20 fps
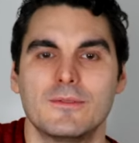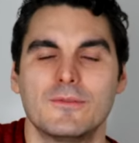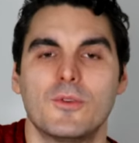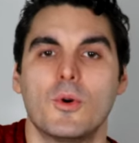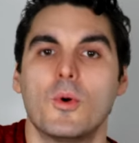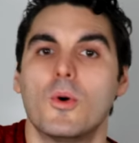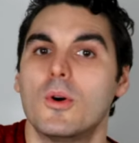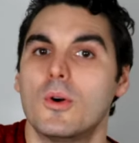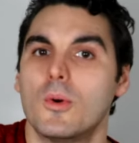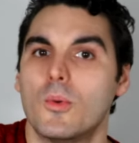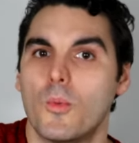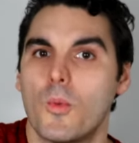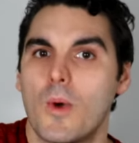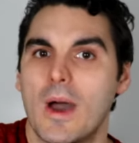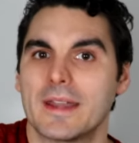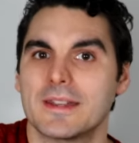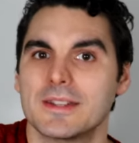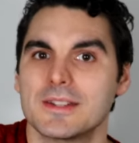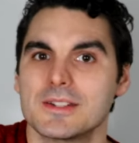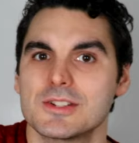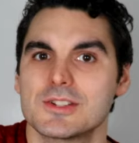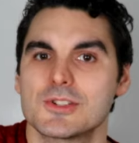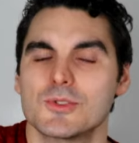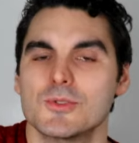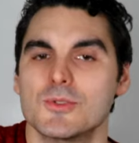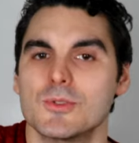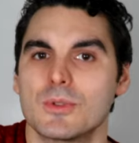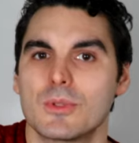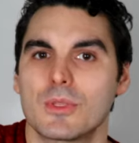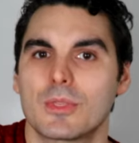four, one,
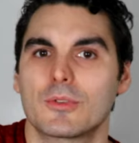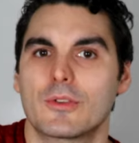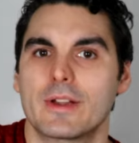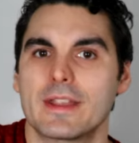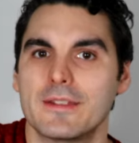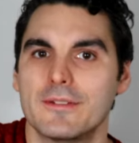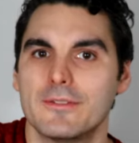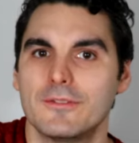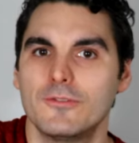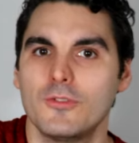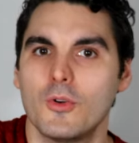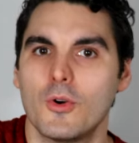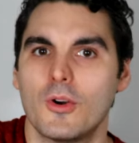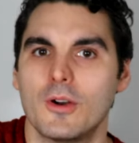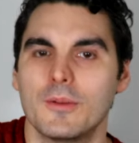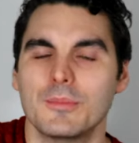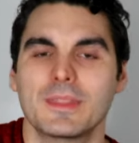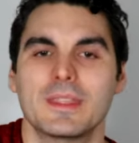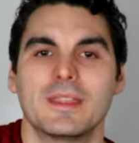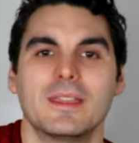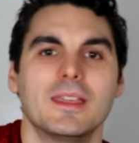two, three, four.